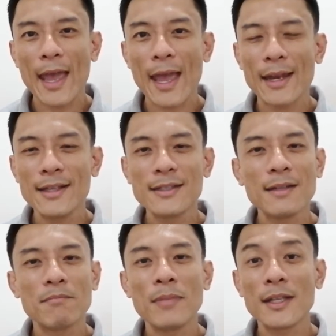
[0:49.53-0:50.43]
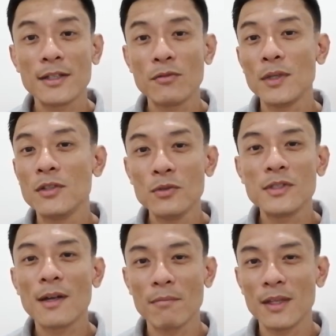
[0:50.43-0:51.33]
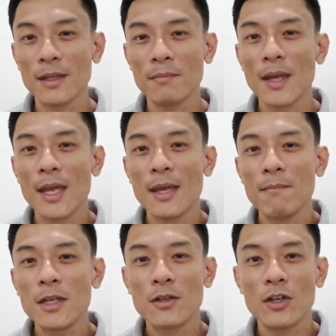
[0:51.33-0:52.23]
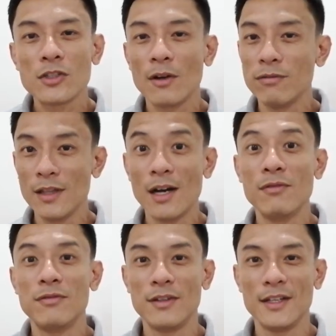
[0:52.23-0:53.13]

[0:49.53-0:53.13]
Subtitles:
And isn't it better if we do something because of love